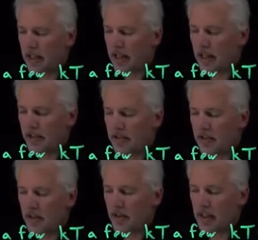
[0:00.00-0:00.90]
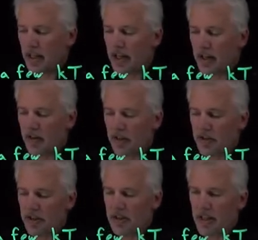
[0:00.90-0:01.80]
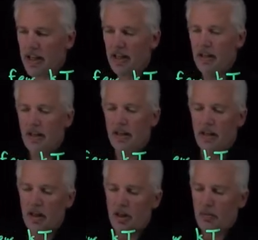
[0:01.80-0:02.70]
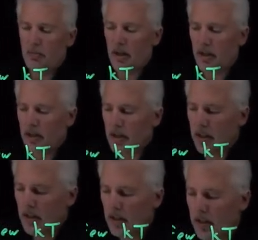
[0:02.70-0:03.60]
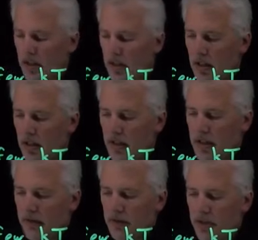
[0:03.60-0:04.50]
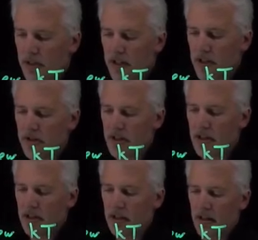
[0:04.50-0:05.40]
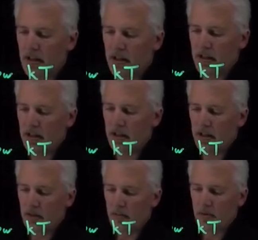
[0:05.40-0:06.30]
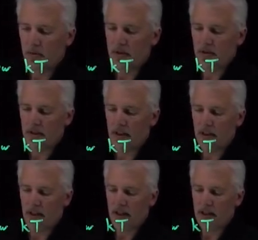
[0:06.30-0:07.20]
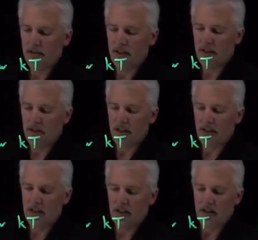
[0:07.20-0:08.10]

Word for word: I is still the higher energy state, but the difference in energy between state I and state J